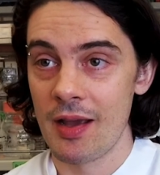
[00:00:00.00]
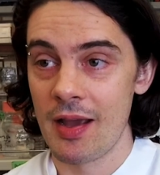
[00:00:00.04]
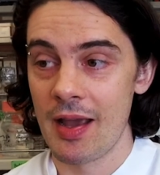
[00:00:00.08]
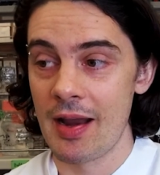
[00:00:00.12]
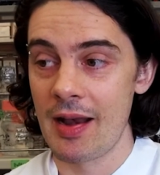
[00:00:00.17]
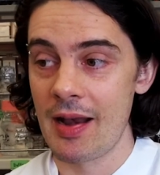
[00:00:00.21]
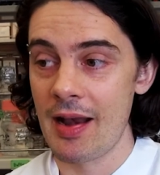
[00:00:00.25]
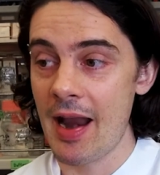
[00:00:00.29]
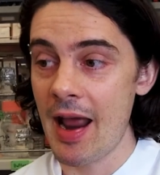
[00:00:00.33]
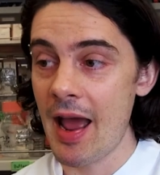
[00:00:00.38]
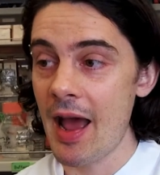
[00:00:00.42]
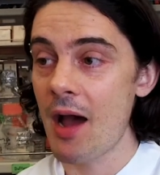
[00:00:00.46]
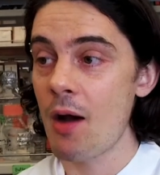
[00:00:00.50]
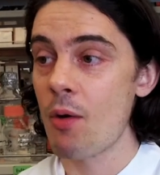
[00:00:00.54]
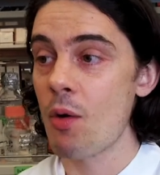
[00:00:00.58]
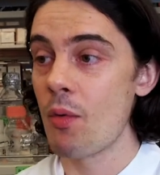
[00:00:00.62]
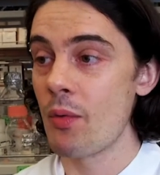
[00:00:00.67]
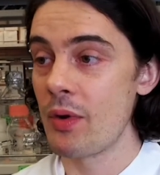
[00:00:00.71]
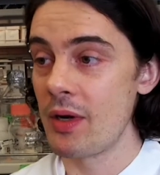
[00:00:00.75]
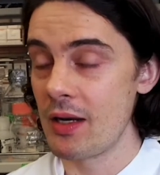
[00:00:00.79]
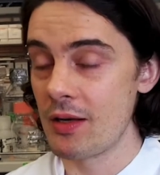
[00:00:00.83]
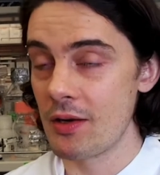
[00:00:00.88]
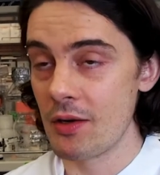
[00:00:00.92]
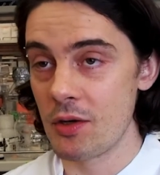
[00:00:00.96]
And now what
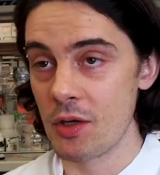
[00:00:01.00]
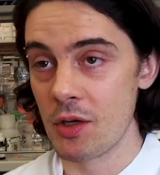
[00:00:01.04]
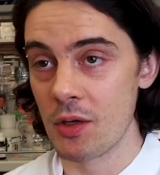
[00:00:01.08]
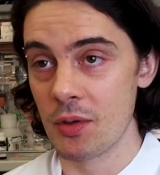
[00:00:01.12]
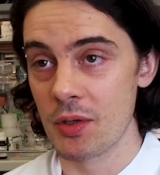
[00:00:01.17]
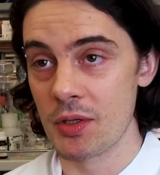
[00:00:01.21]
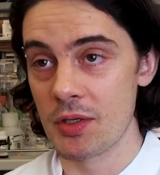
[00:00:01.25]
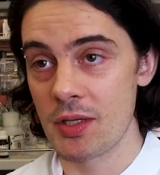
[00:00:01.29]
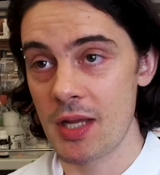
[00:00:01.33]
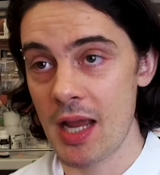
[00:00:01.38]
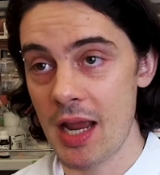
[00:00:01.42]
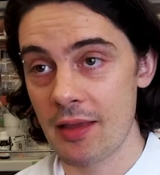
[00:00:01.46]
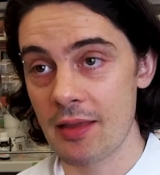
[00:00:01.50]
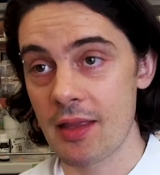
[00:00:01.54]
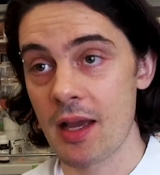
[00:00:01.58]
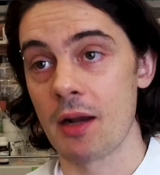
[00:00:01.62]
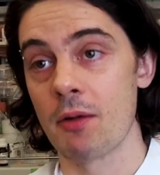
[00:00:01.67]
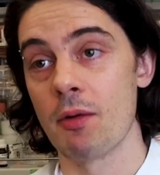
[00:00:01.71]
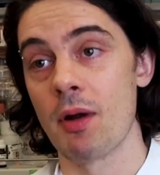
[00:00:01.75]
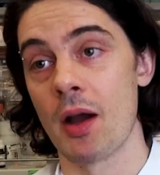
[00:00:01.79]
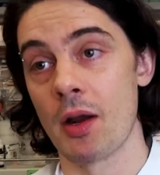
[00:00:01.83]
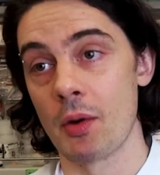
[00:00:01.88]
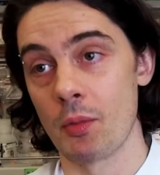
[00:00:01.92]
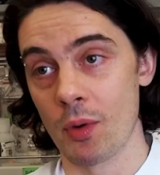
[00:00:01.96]
we need to do is take that
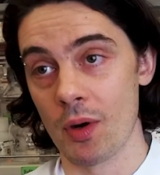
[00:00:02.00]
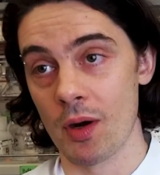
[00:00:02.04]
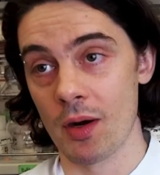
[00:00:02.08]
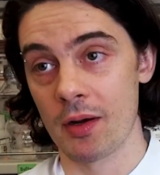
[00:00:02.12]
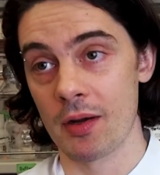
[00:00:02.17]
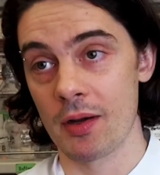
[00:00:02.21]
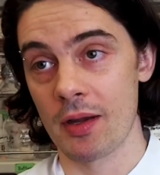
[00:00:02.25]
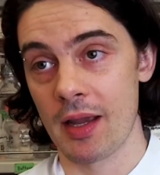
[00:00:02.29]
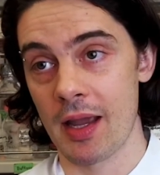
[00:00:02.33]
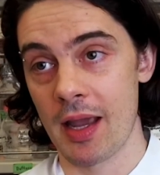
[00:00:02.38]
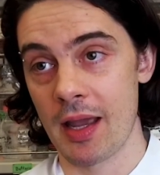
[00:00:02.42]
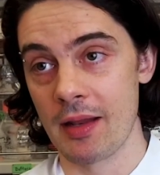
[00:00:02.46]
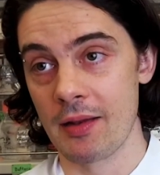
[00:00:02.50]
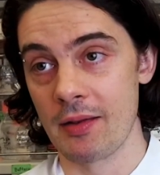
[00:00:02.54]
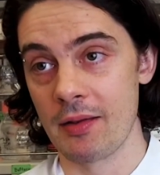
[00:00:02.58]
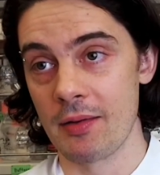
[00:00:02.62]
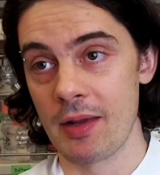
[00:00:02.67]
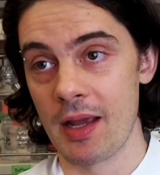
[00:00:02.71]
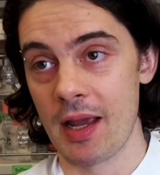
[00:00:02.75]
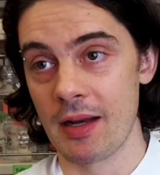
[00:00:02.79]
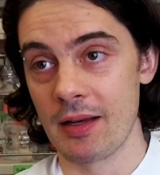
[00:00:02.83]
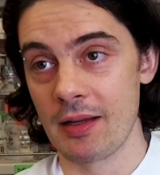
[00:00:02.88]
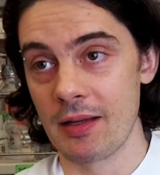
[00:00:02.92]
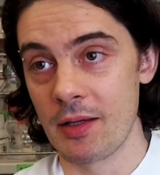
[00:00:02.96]
groundwork
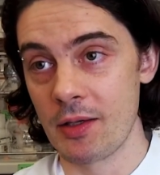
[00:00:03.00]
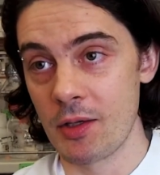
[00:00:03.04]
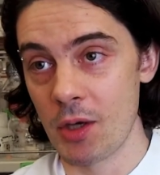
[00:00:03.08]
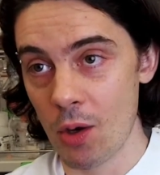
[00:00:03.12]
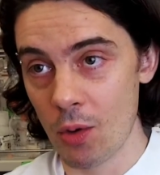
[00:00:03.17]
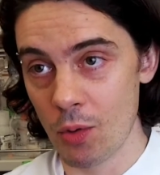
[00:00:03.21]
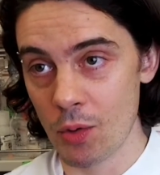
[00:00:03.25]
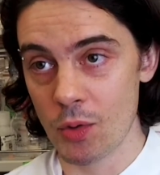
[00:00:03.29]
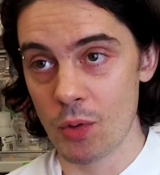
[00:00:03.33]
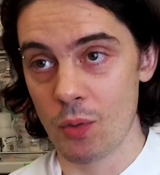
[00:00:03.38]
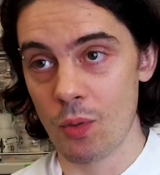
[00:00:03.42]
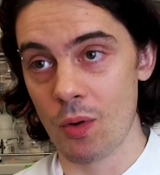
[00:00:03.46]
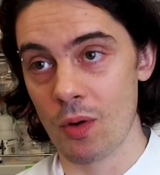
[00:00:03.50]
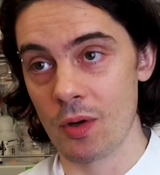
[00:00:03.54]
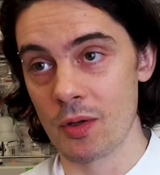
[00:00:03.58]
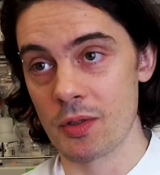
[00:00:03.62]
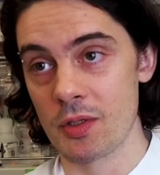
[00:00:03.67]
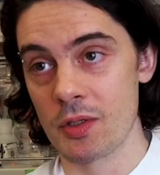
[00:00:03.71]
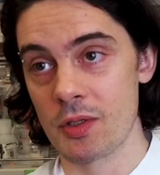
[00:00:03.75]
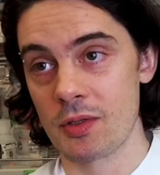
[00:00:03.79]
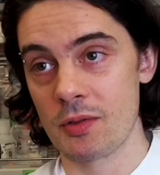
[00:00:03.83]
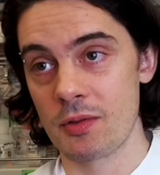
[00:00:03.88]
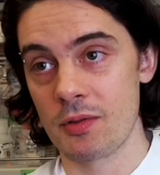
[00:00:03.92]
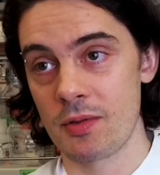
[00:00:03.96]
and go
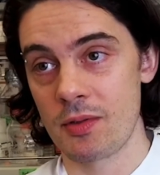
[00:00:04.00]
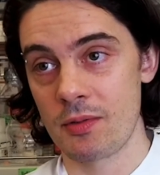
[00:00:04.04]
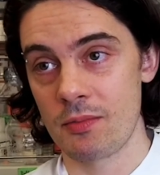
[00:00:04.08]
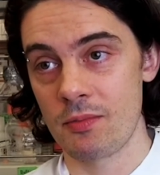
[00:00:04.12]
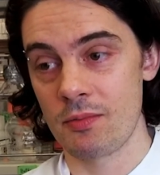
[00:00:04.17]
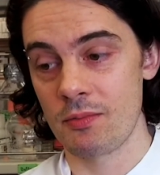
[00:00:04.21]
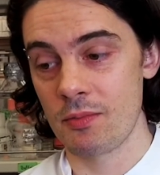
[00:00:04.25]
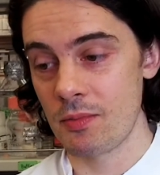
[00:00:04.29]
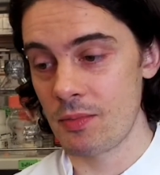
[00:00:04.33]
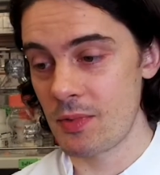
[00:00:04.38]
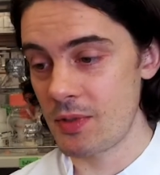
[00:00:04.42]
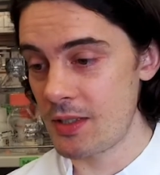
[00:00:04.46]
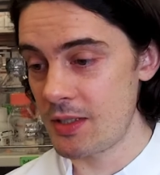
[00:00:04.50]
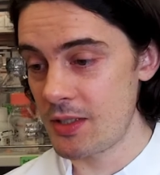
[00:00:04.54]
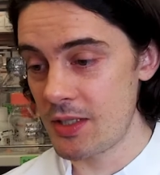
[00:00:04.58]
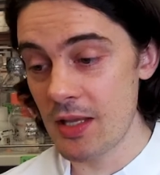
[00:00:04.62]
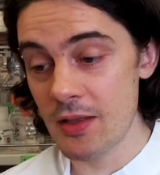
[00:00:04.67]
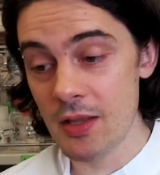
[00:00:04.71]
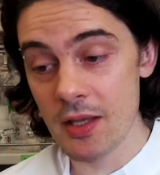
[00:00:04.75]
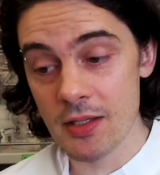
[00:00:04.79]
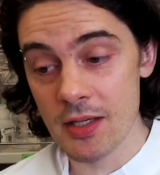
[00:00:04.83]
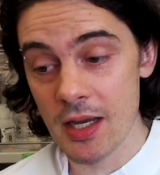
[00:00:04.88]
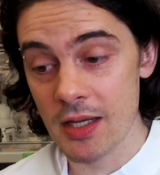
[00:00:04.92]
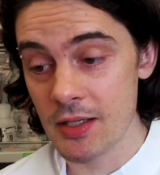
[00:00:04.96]
towards
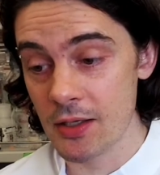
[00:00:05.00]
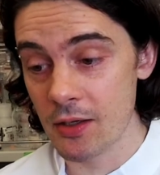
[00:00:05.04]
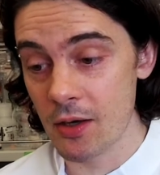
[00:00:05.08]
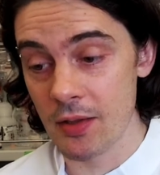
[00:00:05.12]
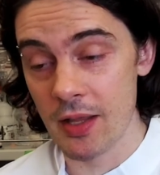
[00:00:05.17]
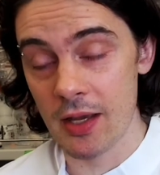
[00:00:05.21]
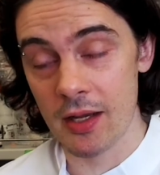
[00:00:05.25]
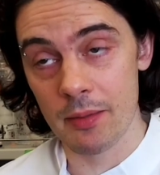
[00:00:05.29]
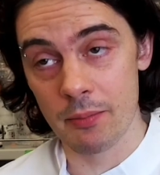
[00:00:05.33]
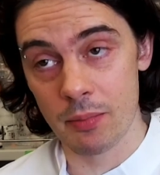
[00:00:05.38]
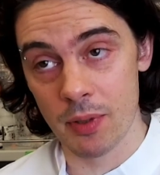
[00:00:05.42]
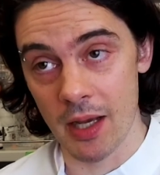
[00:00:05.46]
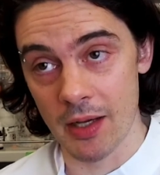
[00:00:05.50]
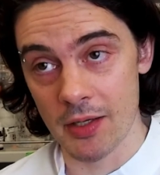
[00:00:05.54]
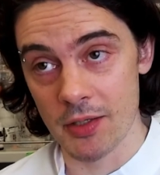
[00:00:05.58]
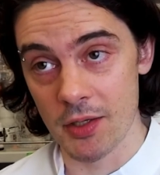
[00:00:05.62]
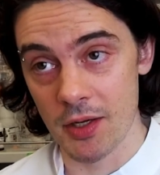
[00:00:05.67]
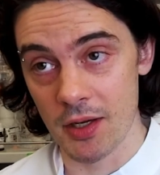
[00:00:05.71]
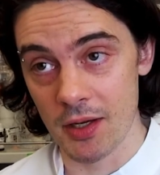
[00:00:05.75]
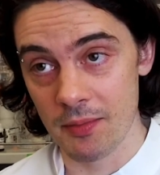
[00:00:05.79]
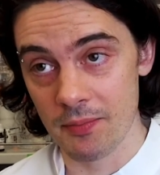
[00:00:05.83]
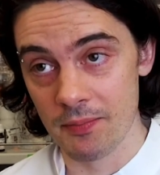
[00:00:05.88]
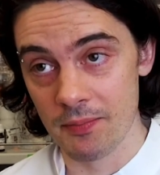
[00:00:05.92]
synthesizing all that complexity,